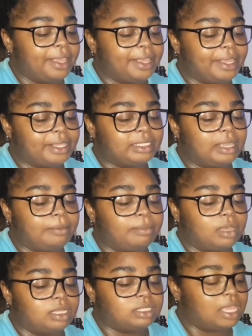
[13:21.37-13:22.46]
is a
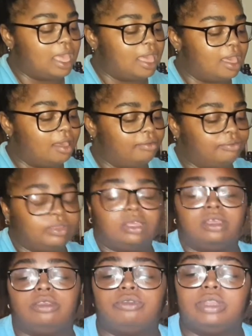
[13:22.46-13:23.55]
must have
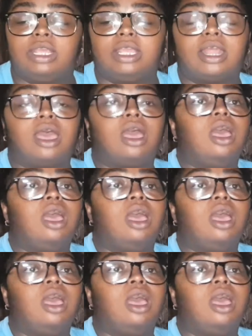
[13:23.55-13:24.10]
in Grenada?